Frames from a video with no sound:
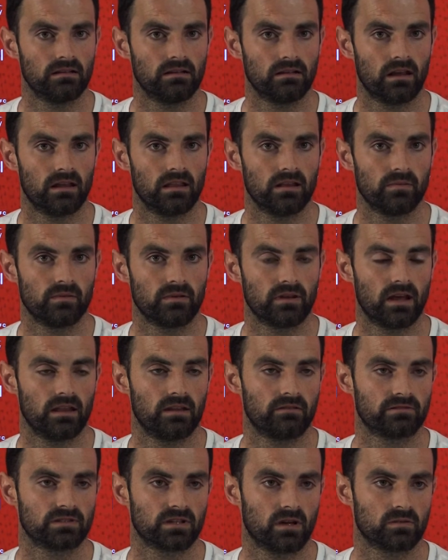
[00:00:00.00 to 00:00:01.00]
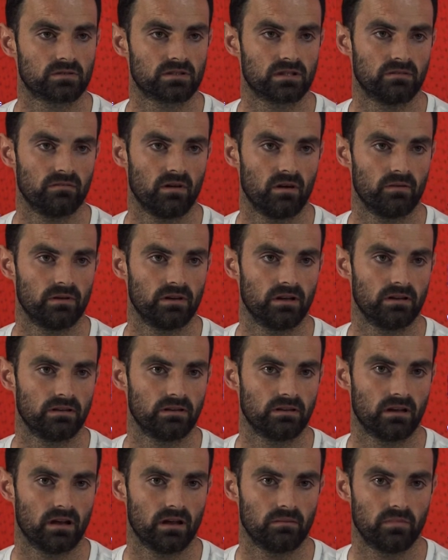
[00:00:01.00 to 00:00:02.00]
getting the, getting the results at the moment,
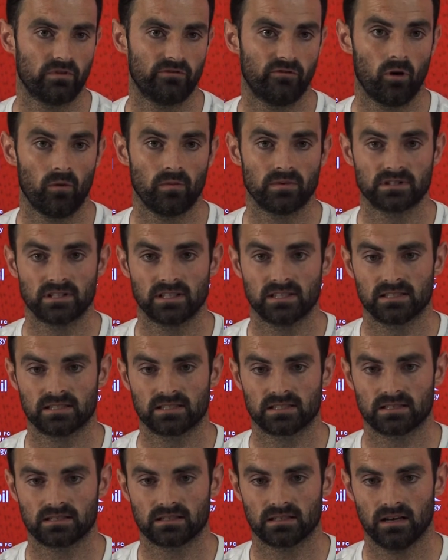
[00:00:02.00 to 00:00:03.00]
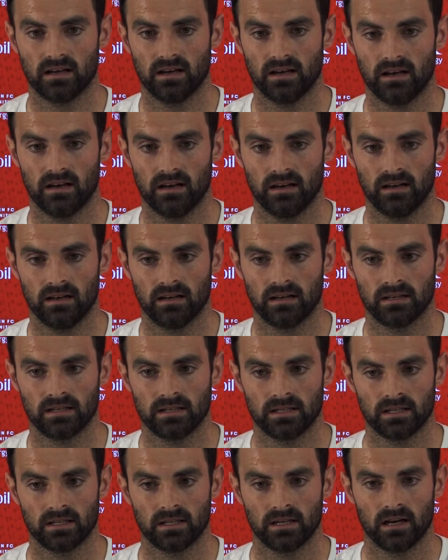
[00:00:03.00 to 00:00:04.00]
and and performances uh,
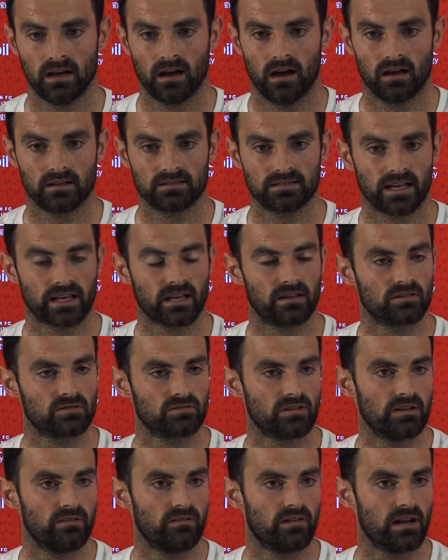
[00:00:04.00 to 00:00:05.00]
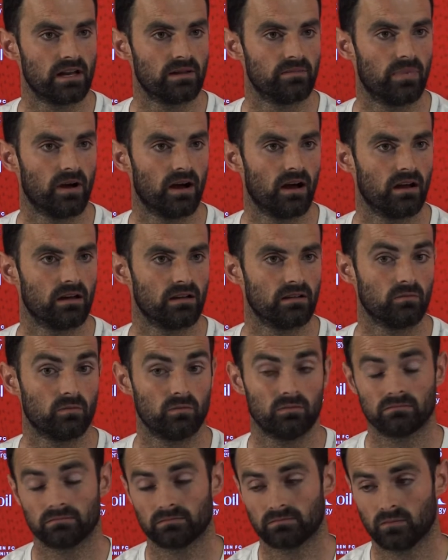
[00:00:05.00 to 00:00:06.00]
are secondary really. But
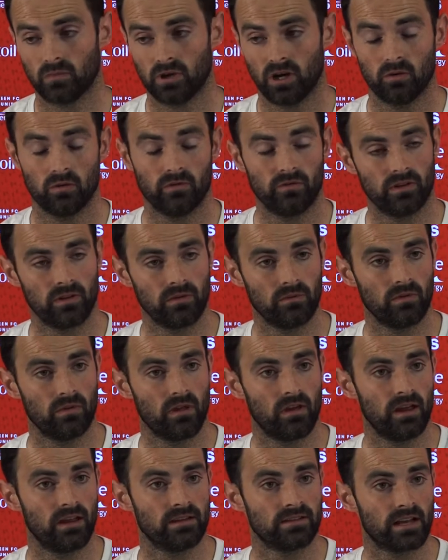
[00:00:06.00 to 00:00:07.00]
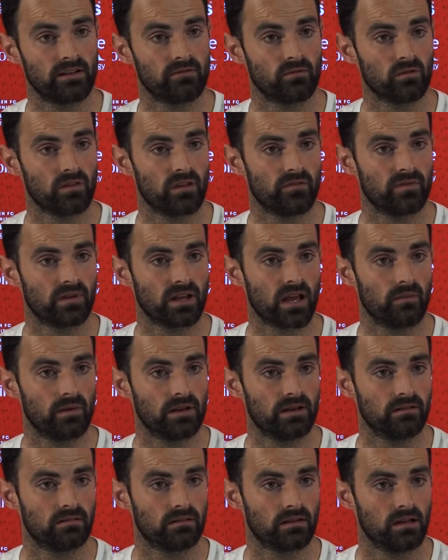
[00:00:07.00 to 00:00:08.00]
you know, the, in general, they've been
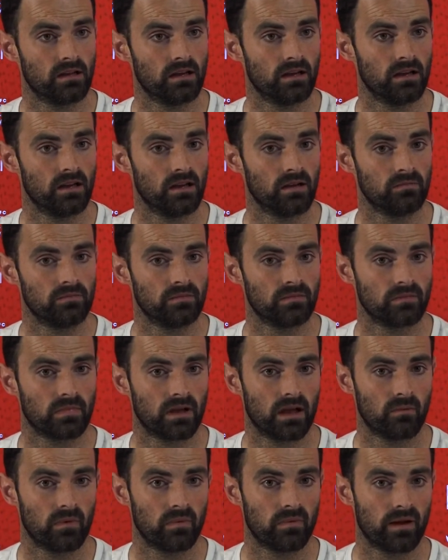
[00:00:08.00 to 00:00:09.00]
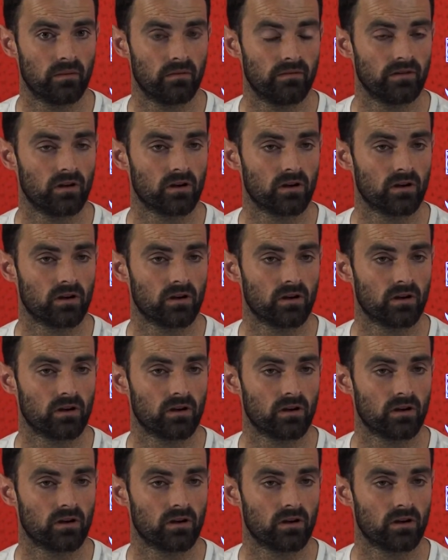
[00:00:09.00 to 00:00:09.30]
coming, um, and we're playing with a